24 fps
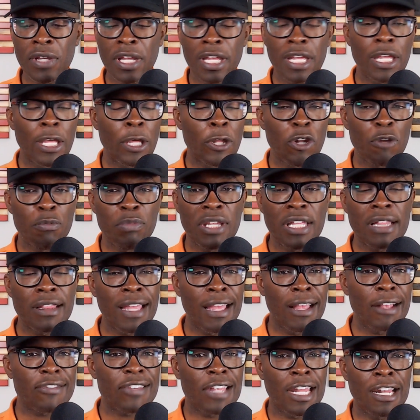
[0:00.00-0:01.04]
It'll be
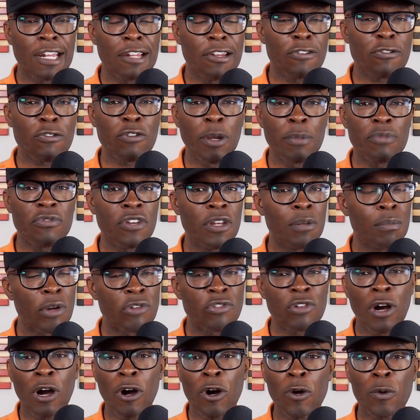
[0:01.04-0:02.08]
links in the description, which
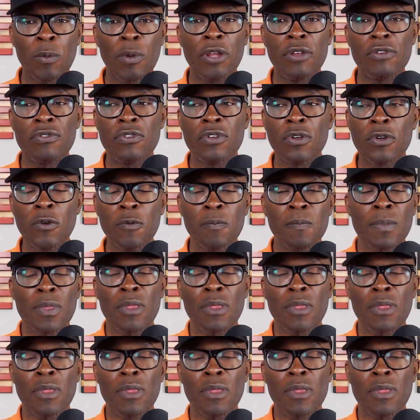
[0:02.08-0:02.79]
I always do.